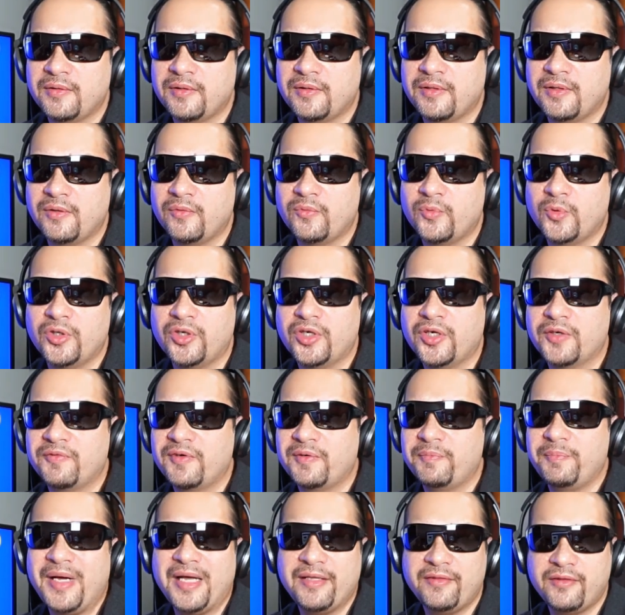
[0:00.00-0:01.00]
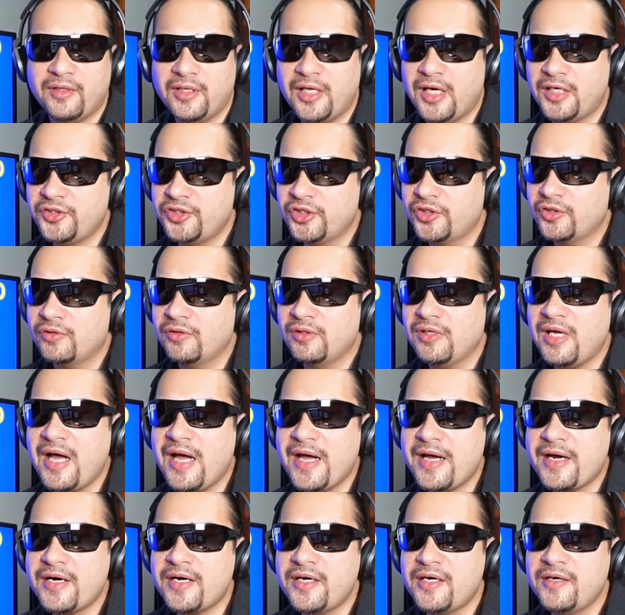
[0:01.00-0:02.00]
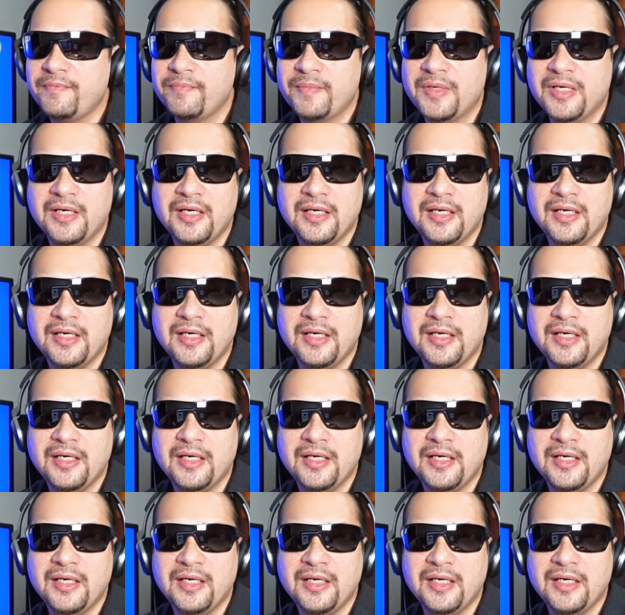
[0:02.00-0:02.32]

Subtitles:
work of a pathological liar?